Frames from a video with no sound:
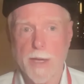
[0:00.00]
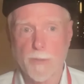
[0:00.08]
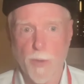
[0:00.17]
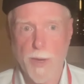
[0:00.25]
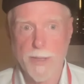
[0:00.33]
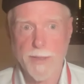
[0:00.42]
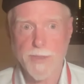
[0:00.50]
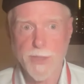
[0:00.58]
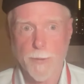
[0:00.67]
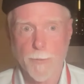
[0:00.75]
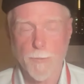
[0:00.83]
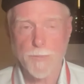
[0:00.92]
and wait
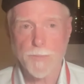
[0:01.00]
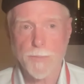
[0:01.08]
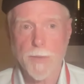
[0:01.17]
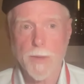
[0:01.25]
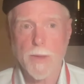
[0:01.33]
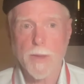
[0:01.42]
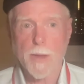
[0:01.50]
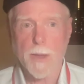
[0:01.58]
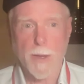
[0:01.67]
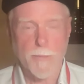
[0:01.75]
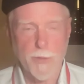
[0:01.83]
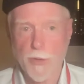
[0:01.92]
until
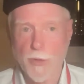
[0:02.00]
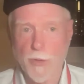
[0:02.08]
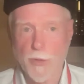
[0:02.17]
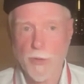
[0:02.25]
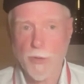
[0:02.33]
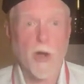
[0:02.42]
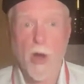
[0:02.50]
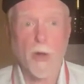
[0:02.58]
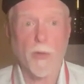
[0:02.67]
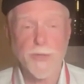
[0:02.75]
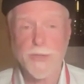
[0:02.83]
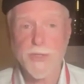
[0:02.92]
you're
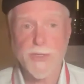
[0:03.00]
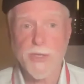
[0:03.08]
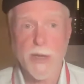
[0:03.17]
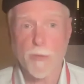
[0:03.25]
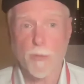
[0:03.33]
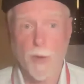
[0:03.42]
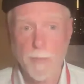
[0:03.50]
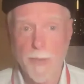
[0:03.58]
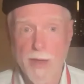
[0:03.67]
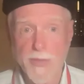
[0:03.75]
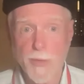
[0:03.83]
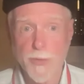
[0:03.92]
called to take one
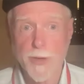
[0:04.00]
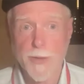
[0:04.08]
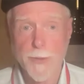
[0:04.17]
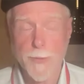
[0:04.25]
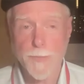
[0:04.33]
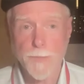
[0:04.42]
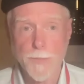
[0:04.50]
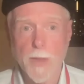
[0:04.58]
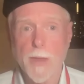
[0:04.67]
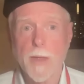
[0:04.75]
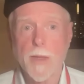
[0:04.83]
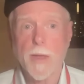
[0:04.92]
path or another.
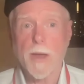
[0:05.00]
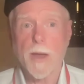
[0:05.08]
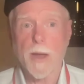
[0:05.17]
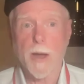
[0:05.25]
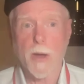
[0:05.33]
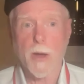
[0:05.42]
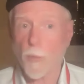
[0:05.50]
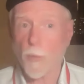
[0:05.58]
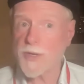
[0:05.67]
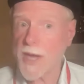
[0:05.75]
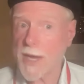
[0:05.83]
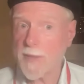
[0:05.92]

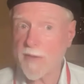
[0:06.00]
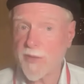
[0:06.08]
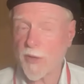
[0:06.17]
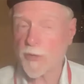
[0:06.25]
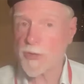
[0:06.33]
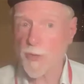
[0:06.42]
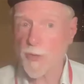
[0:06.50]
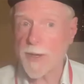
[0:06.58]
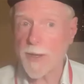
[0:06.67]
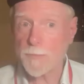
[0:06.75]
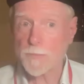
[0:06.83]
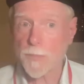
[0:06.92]
One time I felt
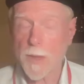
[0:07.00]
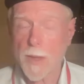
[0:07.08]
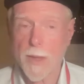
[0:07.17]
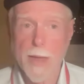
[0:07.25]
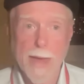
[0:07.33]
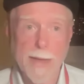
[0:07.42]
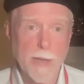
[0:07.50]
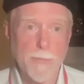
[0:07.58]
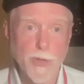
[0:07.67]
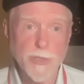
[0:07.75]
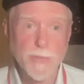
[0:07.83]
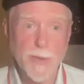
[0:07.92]
dread, and I
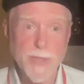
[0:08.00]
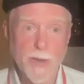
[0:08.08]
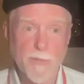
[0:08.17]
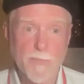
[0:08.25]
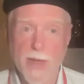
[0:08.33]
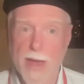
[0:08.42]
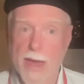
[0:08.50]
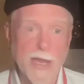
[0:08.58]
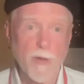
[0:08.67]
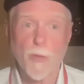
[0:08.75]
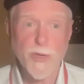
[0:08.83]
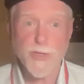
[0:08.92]
pushed myself, and I
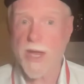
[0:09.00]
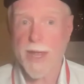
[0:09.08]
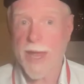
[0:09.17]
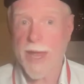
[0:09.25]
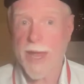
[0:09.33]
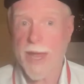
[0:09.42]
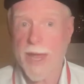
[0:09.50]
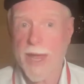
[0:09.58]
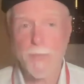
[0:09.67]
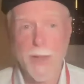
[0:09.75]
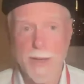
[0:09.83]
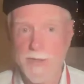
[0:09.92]
wish I hadn't.
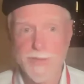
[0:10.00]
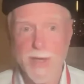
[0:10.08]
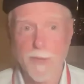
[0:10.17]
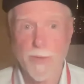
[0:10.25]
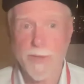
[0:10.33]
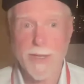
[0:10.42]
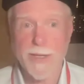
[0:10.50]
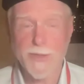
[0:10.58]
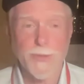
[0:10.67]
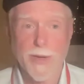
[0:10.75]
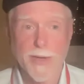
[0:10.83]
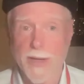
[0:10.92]
I went
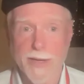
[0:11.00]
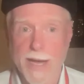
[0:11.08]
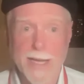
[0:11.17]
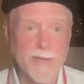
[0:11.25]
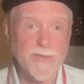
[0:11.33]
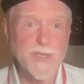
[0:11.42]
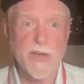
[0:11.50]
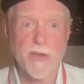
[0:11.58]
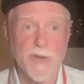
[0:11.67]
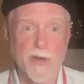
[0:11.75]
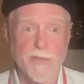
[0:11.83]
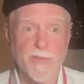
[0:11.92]
into a kind of
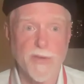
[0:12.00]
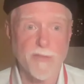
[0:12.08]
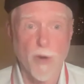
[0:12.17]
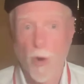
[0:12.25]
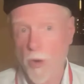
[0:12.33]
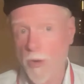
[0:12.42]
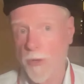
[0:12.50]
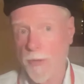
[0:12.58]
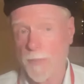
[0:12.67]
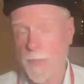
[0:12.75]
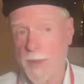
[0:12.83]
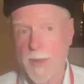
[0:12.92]
scene of
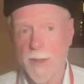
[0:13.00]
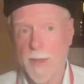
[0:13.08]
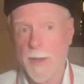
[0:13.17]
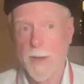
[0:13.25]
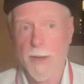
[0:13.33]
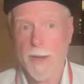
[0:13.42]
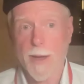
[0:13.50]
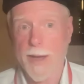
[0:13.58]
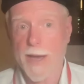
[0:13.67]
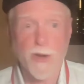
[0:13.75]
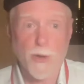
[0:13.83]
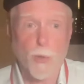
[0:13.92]
horror.
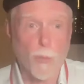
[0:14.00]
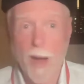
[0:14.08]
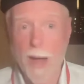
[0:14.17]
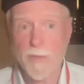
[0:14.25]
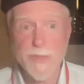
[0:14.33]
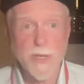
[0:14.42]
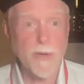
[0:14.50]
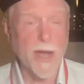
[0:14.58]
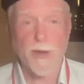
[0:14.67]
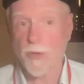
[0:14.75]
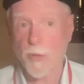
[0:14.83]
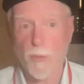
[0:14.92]
I don't know why it was
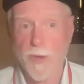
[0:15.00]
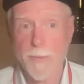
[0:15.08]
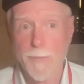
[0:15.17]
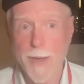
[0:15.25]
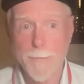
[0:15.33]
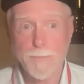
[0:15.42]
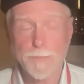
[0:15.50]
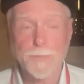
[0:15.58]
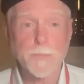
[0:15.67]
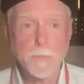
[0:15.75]
there. I don't know what it meant,